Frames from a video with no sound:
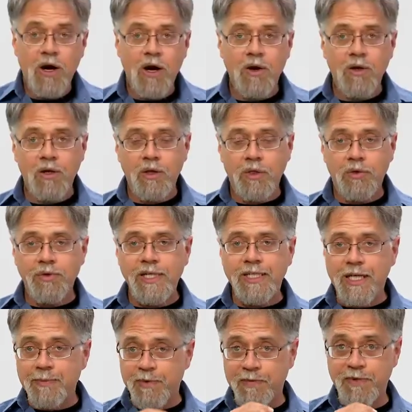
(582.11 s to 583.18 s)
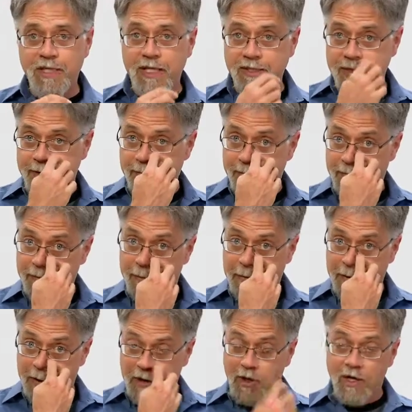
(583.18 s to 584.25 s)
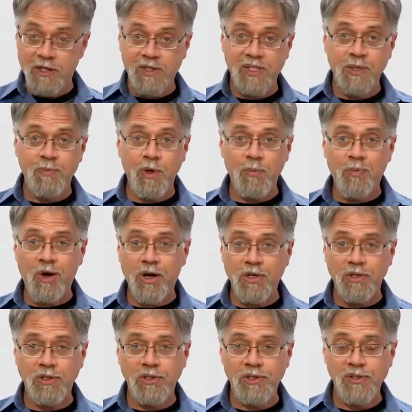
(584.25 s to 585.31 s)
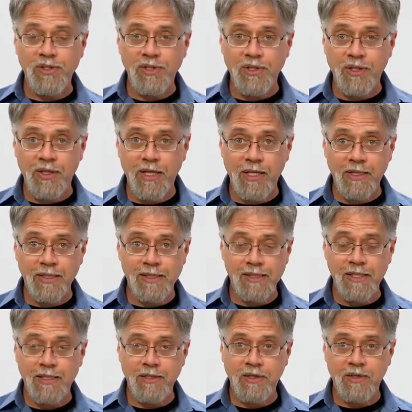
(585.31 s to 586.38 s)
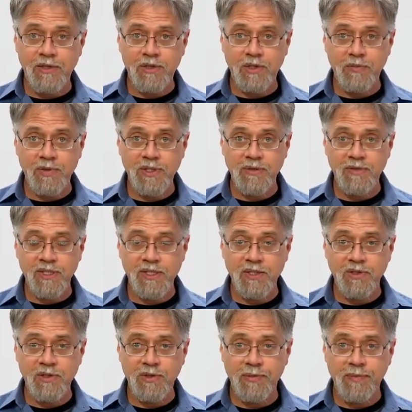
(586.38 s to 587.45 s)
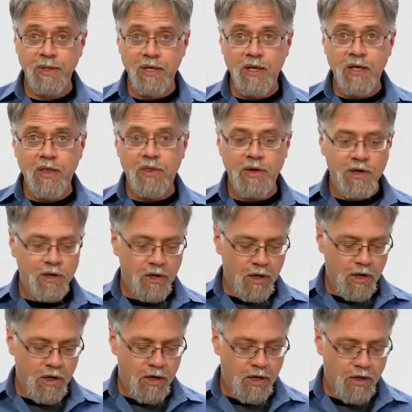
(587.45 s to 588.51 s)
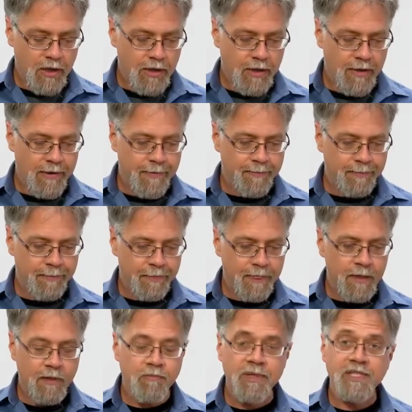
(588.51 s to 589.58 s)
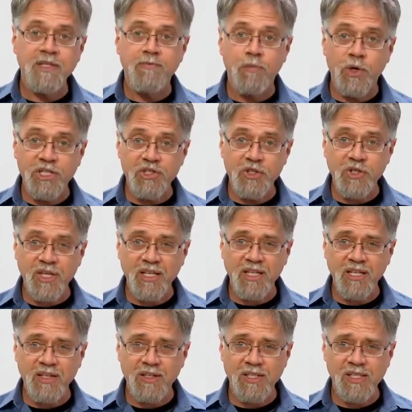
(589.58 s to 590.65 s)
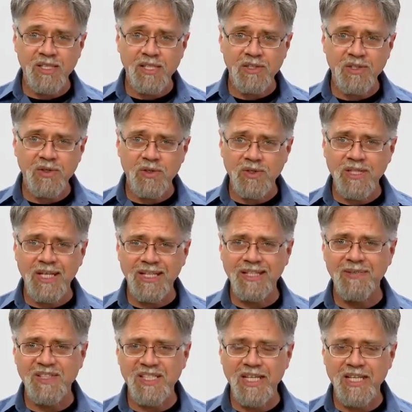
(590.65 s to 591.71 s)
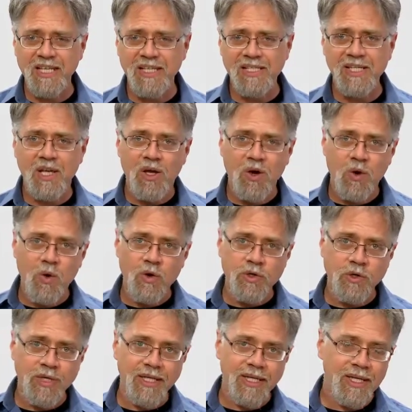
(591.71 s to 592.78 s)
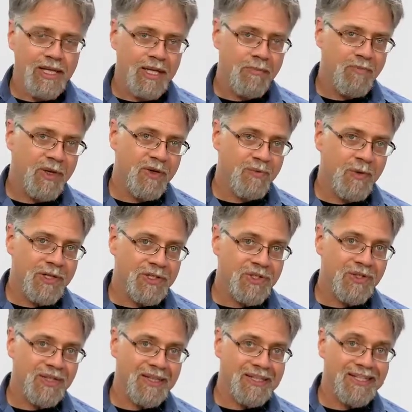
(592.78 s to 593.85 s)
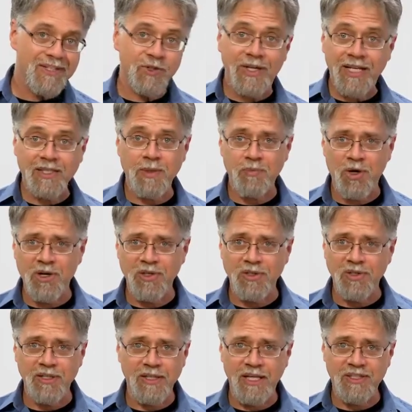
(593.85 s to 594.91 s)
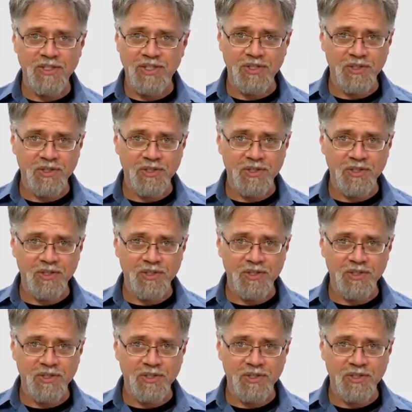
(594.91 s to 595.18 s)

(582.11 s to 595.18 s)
are three types of dust. There are simple particles that sit on the surface of the sensor. There are bits of moisture that can get on the sensor, those kind of leave stains, or you can get a bit of moisture that then attracts a particle, and that's